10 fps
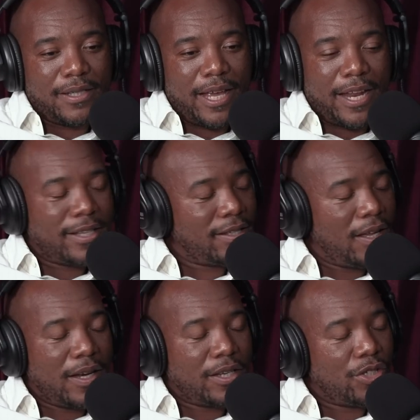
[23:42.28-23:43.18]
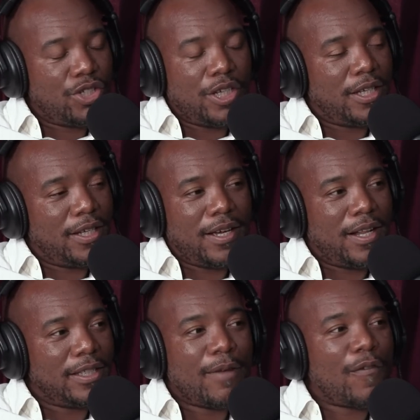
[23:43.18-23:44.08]
it started a journey.
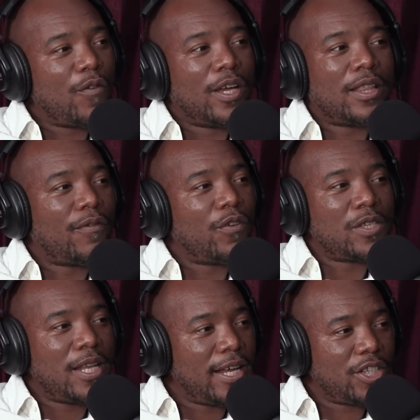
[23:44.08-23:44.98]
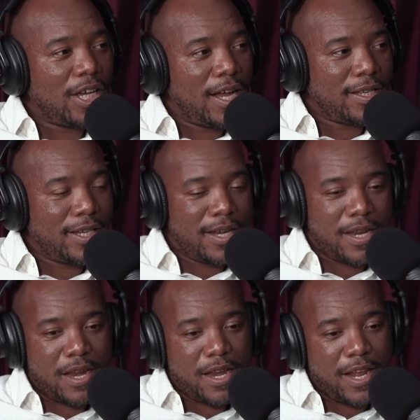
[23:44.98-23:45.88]
I'll never forget the first lecture I
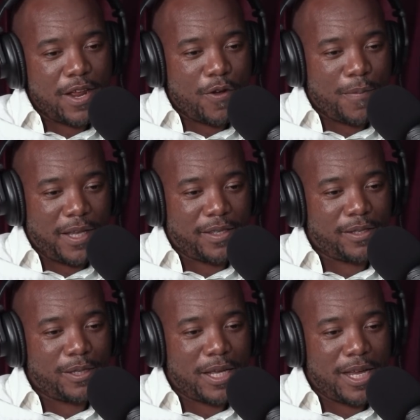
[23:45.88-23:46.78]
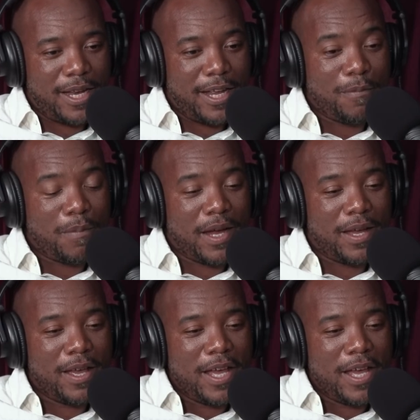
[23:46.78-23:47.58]
attended in economics, led by